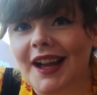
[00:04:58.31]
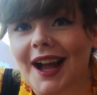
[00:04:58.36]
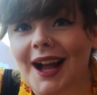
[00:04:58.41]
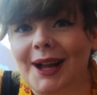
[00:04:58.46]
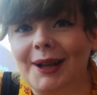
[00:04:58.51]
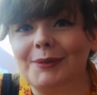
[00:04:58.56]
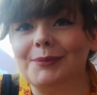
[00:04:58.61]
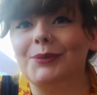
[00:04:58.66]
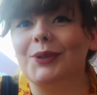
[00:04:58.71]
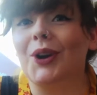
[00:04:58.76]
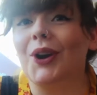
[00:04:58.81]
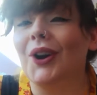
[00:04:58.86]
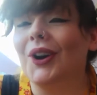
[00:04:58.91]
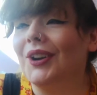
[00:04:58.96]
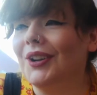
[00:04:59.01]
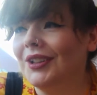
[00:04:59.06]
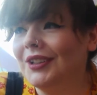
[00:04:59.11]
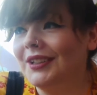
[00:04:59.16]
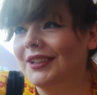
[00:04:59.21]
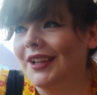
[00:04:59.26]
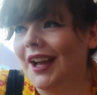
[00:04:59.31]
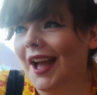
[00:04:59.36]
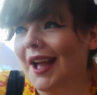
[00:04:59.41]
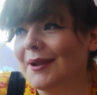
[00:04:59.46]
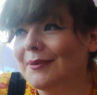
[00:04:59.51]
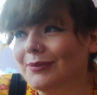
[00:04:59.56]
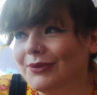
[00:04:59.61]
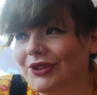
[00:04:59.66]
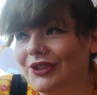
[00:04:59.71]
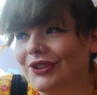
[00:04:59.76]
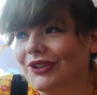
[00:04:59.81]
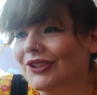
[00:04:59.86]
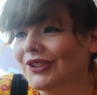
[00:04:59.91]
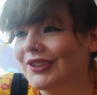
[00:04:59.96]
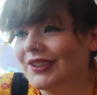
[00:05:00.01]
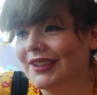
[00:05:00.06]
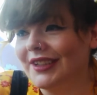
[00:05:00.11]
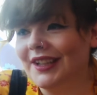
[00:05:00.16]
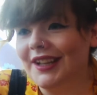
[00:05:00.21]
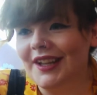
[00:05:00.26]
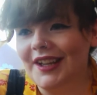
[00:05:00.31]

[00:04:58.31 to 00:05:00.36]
I'm just